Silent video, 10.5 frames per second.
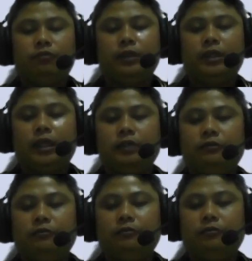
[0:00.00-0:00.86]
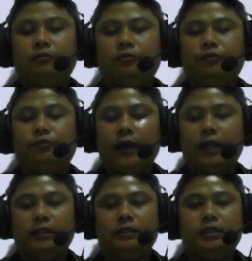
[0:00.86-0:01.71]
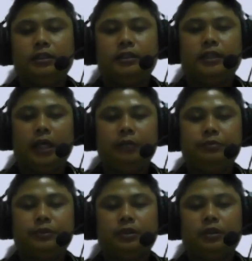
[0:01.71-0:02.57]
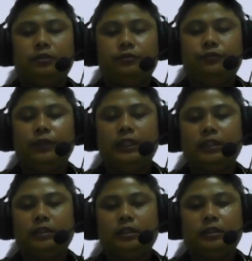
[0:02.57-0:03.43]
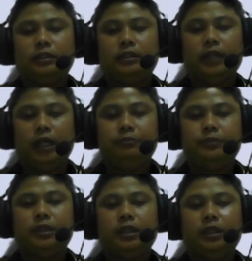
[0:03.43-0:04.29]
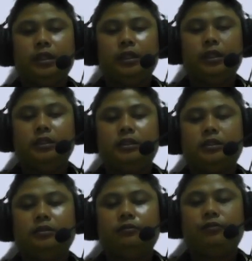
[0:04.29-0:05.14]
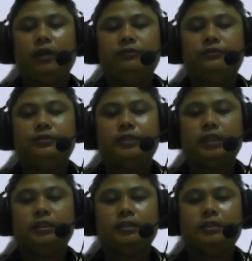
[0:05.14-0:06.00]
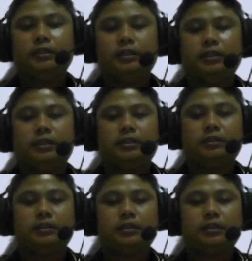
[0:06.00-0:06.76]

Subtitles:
We can find the gaps or filling the gaps in 5 sentences.